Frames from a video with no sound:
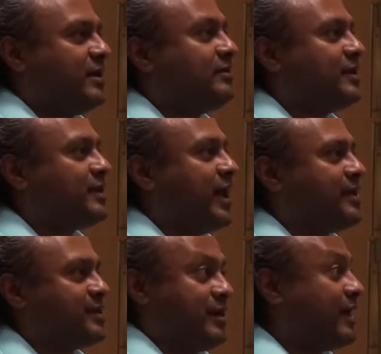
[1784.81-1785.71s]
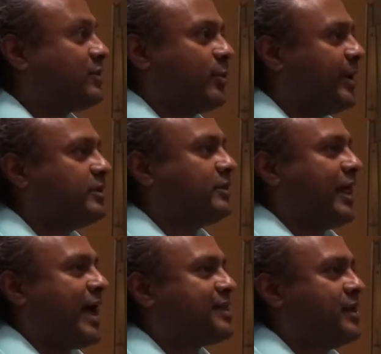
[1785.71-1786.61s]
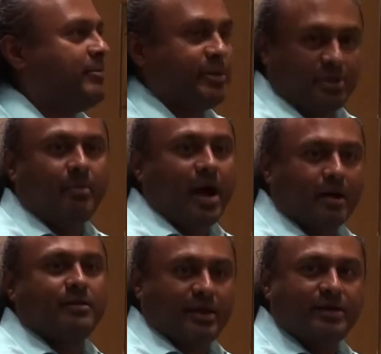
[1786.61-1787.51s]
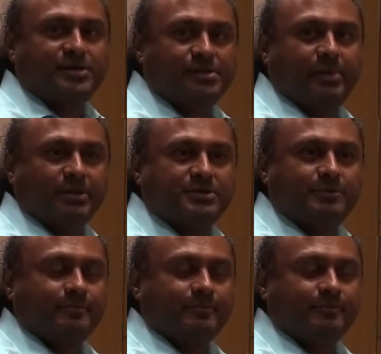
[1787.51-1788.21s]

In this case, not the real class, but the mock that I just built.